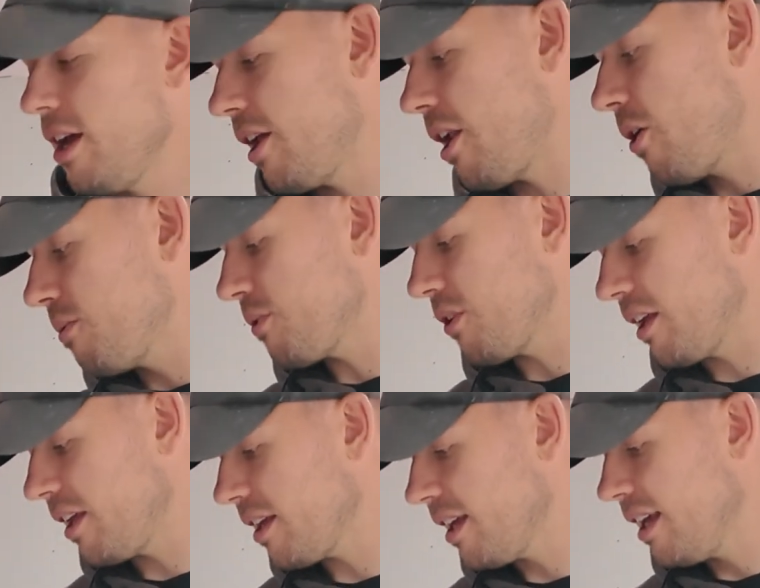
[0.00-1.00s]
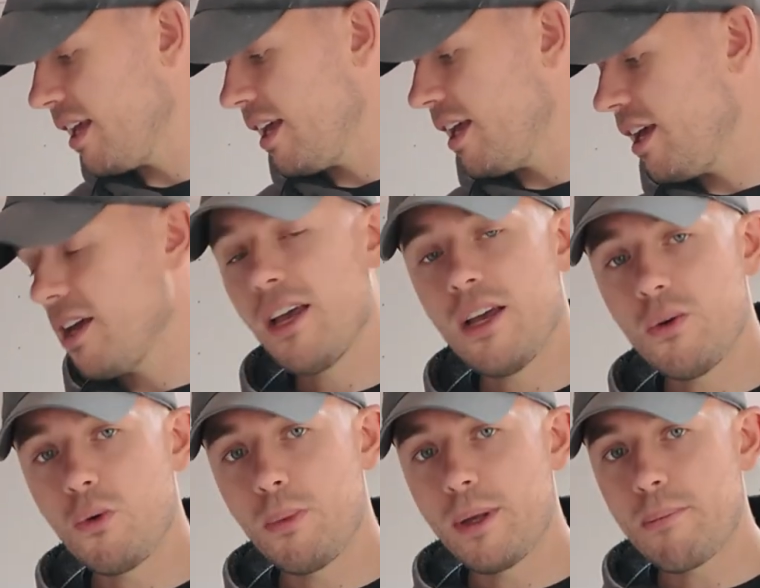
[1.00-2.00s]
and hopefully
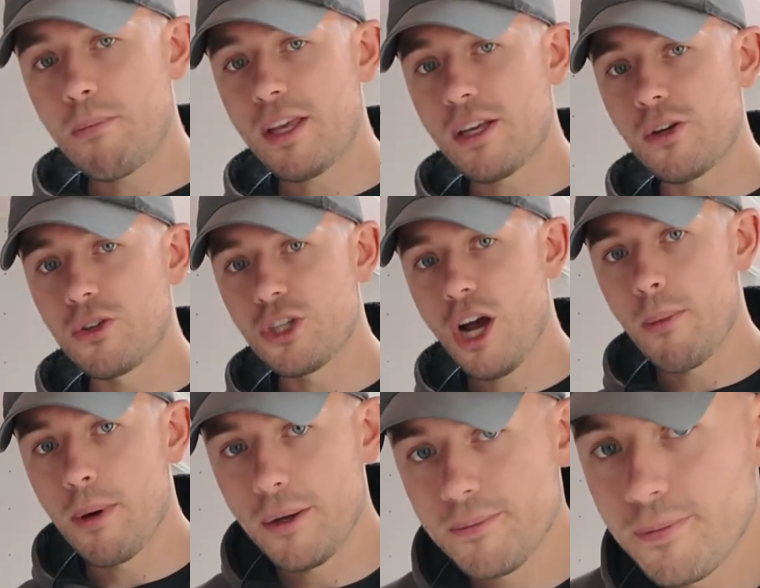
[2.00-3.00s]
we'll make a good job.